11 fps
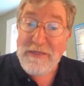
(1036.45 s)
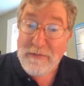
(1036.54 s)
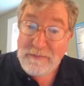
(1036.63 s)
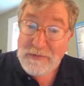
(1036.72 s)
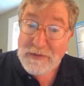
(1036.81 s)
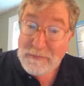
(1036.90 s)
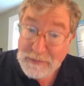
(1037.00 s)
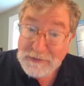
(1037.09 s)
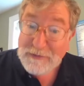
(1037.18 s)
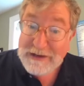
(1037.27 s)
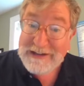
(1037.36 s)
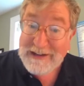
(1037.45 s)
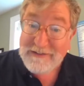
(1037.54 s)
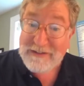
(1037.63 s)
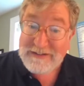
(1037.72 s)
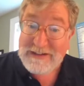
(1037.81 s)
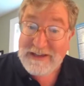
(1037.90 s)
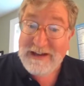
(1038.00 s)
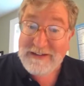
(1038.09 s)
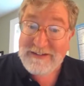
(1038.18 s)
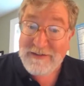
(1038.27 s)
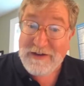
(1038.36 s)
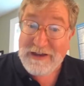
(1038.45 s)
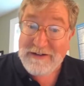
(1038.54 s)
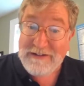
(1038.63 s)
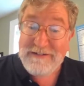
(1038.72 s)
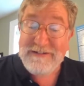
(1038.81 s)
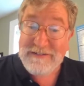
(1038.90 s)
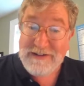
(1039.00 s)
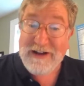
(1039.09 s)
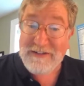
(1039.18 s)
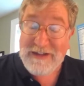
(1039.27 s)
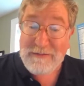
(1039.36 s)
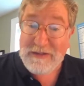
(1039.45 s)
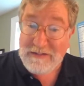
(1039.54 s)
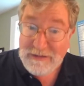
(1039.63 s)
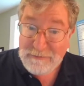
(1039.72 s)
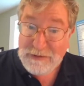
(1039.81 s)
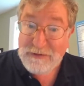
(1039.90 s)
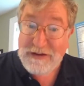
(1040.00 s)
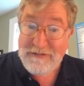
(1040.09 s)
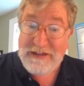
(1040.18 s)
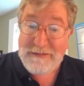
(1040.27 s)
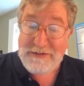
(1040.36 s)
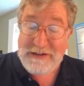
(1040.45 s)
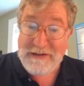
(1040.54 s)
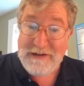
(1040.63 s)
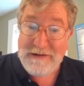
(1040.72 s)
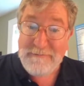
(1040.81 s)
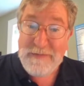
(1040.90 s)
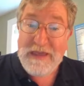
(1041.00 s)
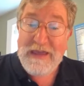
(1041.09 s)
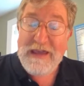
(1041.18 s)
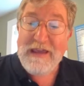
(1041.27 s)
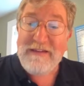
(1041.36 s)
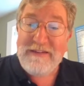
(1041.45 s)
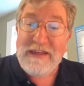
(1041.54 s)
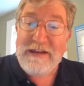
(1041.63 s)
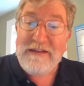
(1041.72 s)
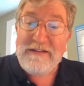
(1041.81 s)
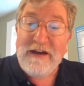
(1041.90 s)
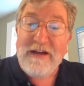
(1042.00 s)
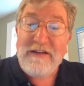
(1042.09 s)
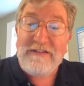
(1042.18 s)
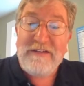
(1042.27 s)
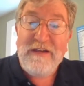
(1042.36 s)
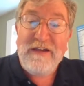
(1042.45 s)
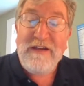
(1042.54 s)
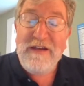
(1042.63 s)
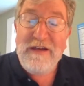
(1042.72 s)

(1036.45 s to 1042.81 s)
The beauty of the skid excavator concept, is the beauty of the MCR, is that it does